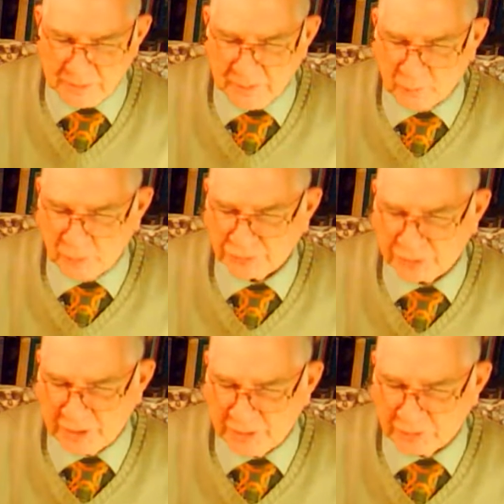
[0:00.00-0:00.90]
It
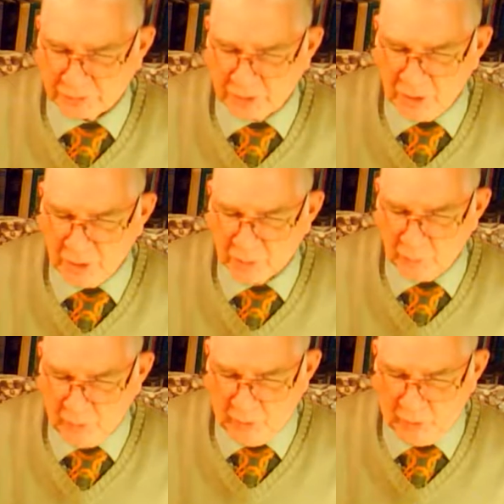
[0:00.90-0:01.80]
was a
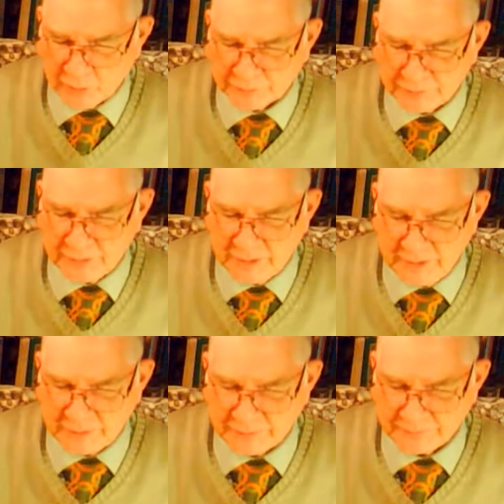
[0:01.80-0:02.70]
long walk they
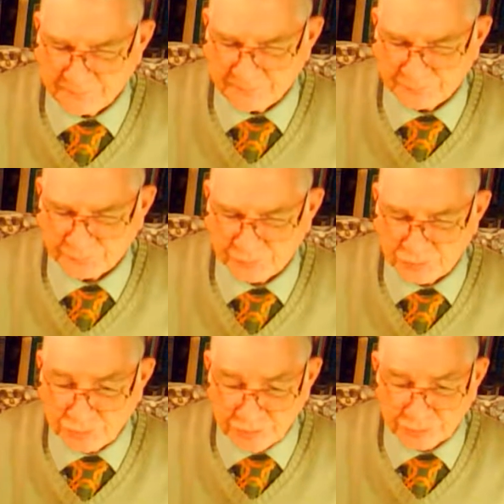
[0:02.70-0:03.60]
had.
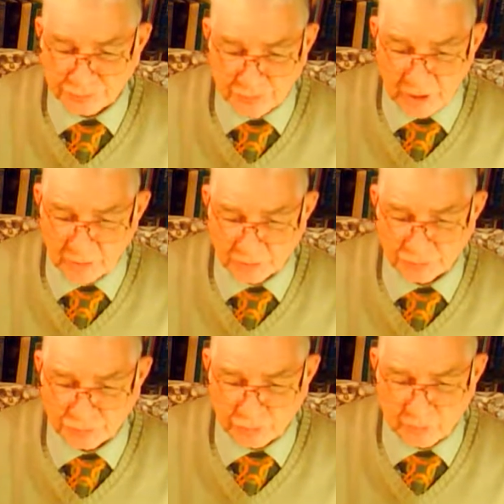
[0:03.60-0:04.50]
Jesus
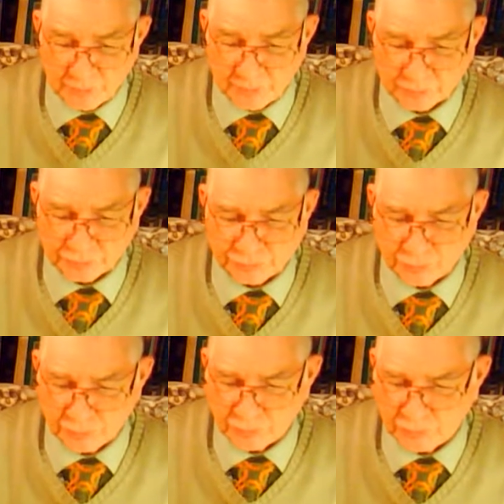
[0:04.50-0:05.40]
doubtless joined them
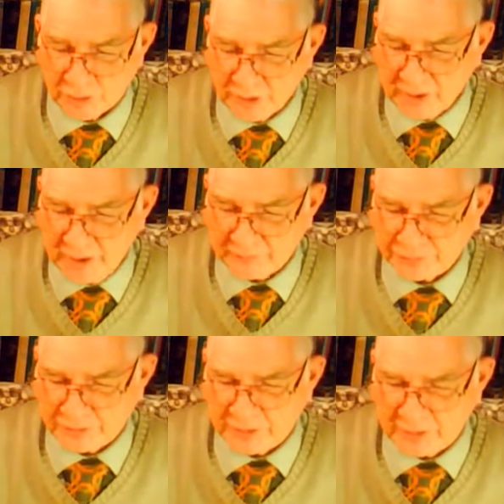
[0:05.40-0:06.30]
soon
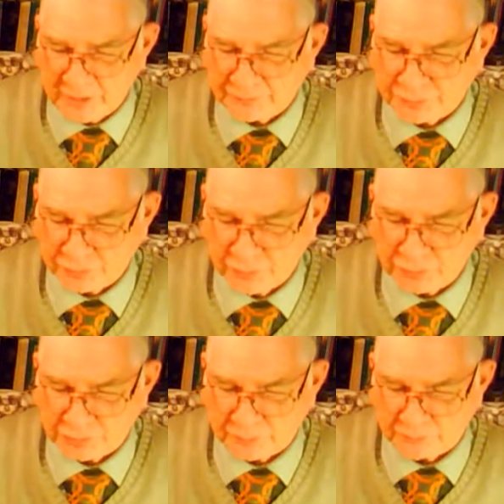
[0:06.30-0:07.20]
after they left
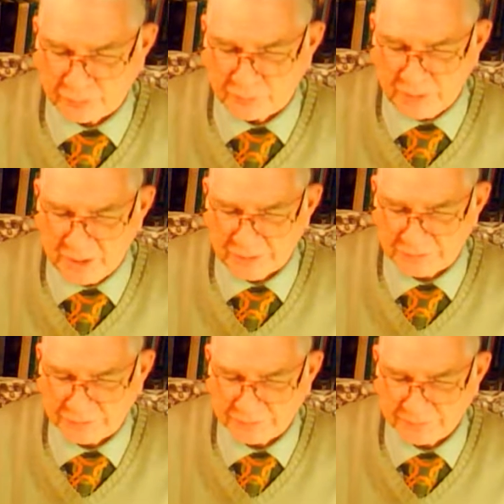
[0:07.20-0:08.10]
Jerusalem for
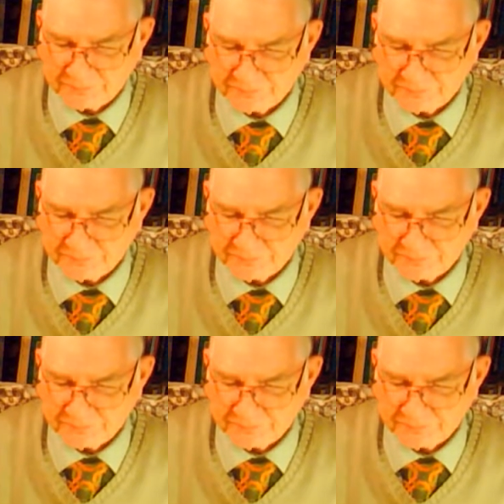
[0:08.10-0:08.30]
Emmaus,